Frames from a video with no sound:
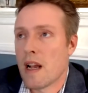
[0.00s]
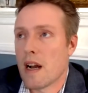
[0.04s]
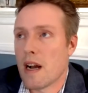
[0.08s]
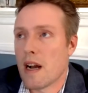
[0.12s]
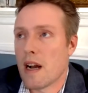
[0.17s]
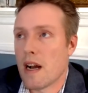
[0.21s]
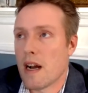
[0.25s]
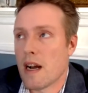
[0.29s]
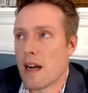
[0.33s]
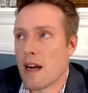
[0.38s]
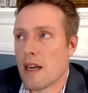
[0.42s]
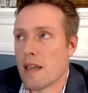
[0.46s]

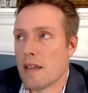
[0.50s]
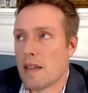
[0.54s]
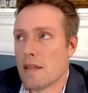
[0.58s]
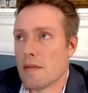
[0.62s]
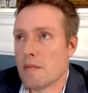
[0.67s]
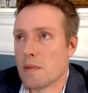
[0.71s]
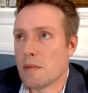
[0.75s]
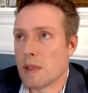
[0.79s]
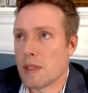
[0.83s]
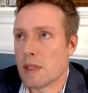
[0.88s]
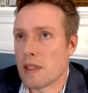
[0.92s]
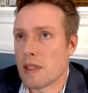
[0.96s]

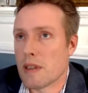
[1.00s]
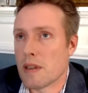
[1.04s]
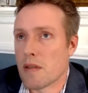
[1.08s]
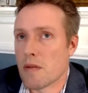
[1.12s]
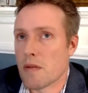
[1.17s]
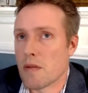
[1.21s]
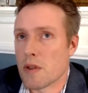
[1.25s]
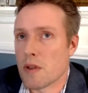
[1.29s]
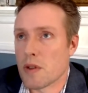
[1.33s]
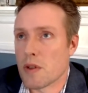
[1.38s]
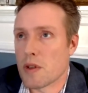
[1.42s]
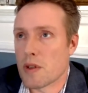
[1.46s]
Um, you
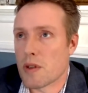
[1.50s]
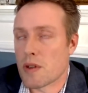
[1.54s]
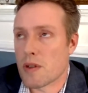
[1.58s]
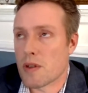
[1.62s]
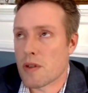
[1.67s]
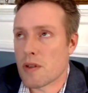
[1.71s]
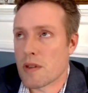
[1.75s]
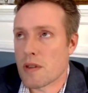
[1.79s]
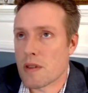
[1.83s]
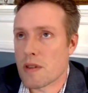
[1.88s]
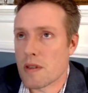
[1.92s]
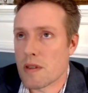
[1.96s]
know,
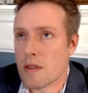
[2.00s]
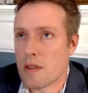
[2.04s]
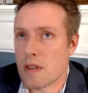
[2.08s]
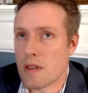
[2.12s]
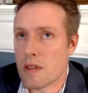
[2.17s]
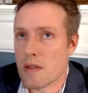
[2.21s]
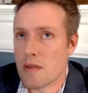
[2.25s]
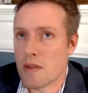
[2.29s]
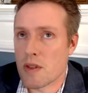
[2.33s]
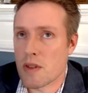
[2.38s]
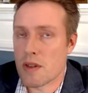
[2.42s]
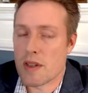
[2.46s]
is you
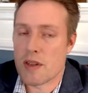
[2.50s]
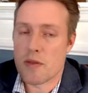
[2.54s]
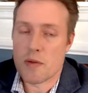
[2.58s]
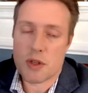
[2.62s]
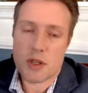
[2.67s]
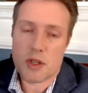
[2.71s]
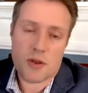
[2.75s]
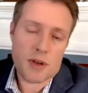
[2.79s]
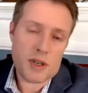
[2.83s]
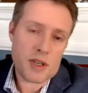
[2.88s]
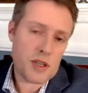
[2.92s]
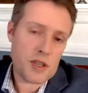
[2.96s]
know, is there any
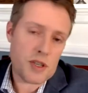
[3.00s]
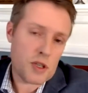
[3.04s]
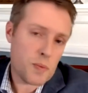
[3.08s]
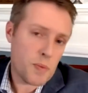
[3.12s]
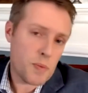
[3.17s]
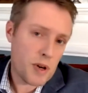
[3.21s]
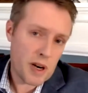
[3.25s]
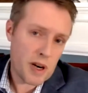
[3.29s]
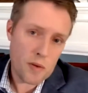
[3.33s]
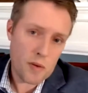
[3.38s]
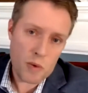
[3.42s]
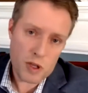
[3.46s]
restrictions
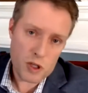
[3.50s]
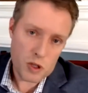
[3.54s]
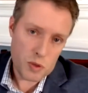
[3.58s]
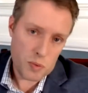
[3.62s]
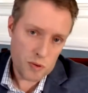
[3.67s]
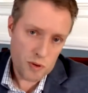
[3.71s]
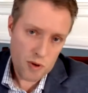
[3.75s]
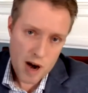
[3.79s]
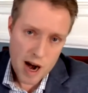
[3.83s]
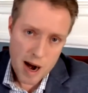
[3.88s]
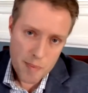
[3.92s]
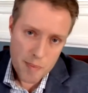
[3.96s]
put on one's
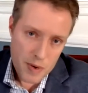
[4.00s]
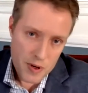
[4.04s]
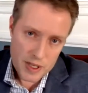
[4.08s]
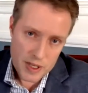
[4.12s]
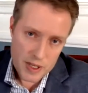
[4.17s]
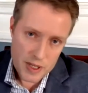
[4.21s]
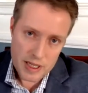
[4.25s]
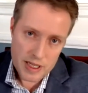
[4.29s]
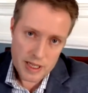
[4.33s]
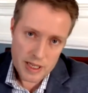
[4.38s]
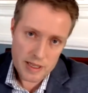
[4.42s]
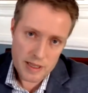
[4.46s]

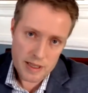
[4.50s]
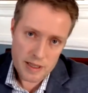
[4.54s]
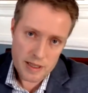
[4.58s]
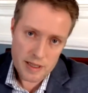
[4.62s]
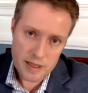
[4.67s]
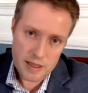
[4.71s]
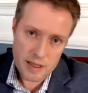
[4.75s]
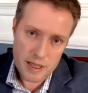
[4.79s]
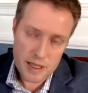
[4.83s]
property